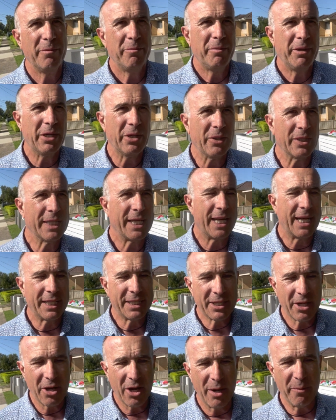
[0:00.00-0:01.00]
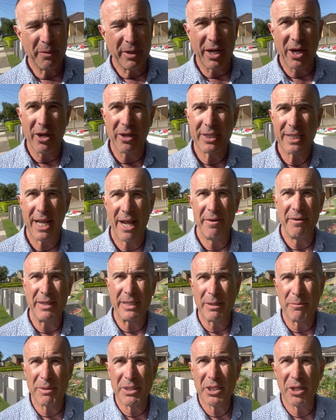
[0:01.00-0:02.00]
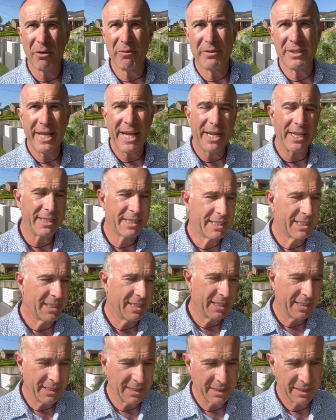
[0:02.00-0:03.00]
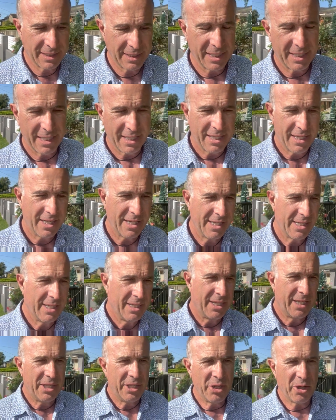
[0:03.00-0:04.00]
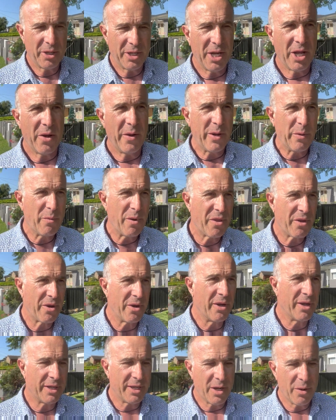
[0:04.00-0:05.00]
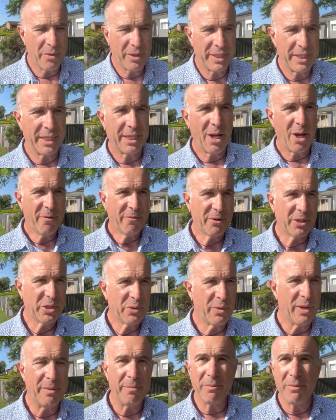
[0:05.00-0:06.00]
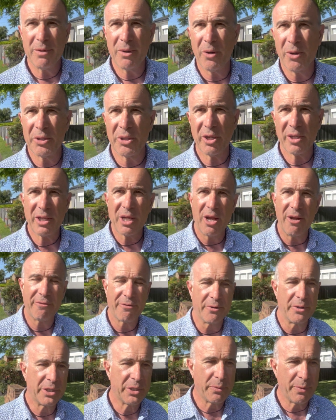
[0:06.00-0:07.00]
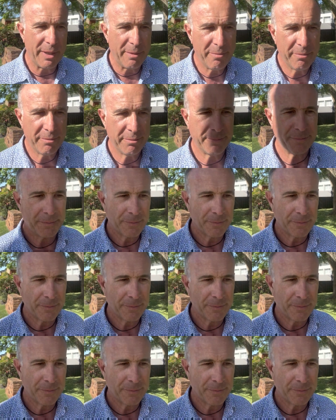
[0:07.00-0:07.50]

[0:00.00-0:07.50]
Because at a time when I was having some self-doubts, not knowing whether or not I wanted to go for a swim or not go for a swim,